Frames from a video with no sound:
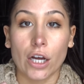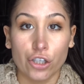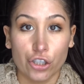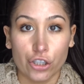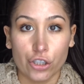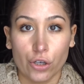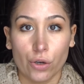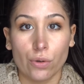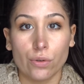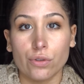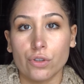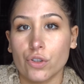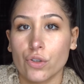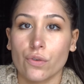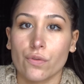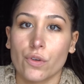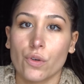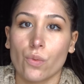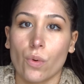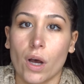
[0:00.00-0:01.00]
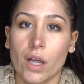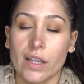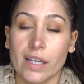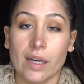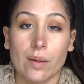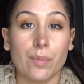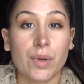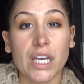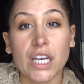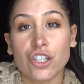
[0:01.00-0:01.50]
undertones. So if you want like
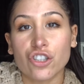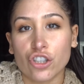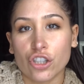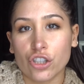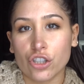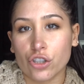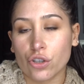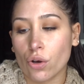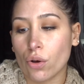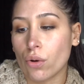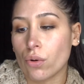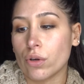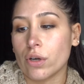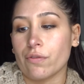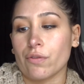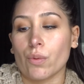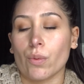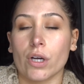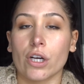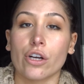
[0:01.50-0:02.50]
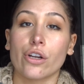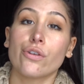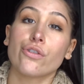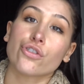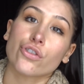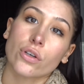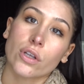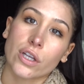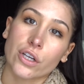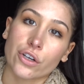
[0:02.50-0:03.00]
a peach undertone, if you want a
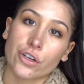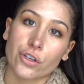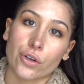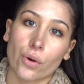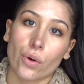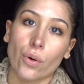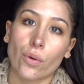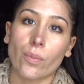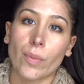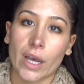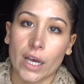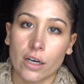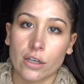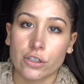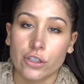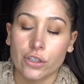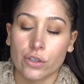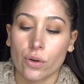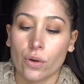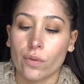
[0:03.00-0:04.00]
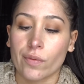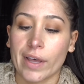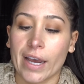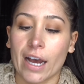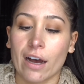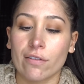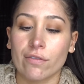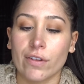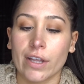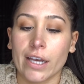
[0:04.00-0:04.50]
neutral undertone, pink undertone, they
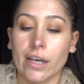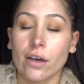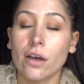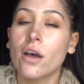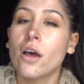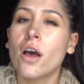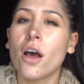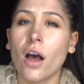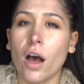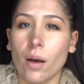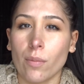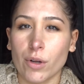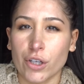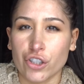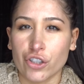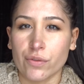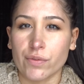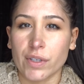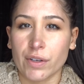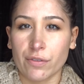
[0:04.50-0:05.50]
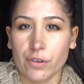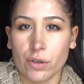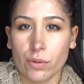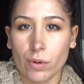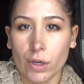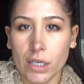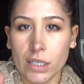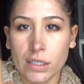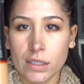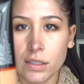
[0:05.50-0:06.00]
have like a bunch of different
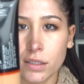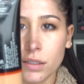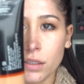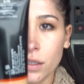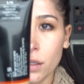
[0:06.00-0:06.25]
ones.